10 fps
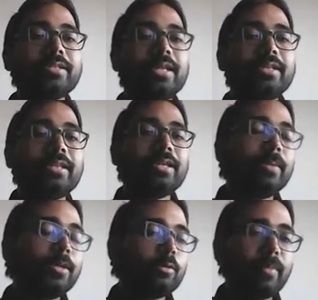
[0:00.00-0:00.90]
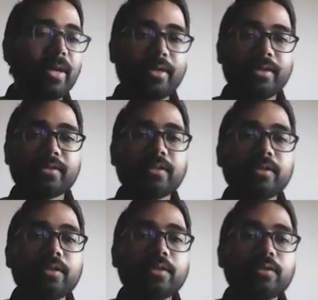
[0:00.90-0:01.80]
us take 3 by 2
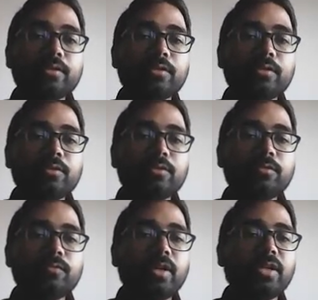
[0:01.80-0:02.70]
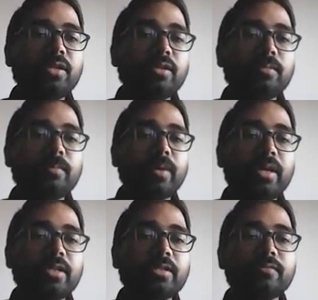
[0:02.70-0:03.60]
matrix. So 1,
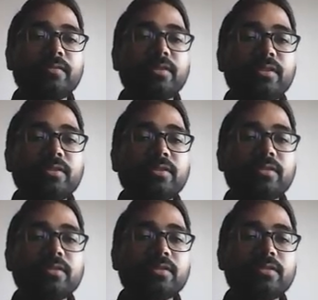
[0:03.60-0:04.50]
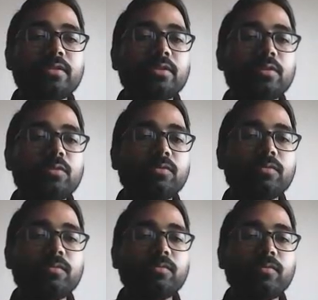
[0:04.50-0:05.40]
minus 1,
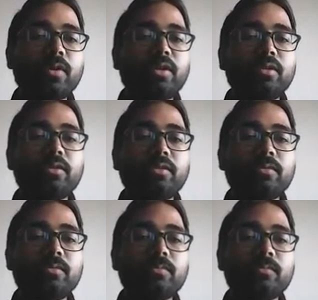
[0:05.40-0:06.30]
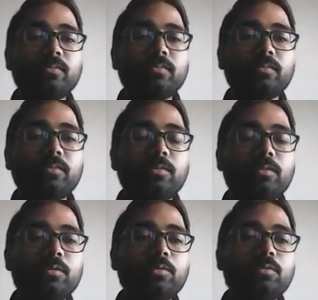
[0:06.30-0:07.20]
0, 1,
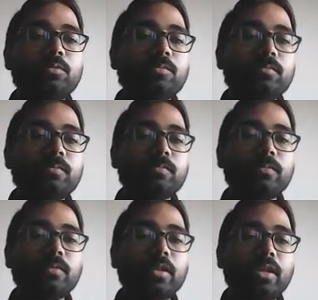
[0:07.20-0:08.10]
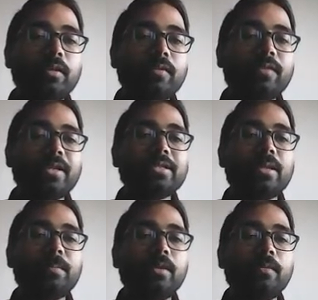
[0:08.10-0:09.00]
2, 3 for
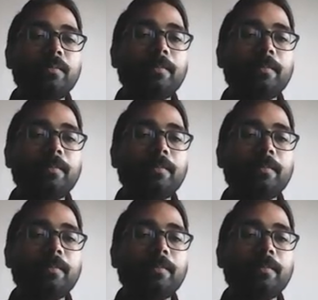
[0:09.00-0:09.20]
example.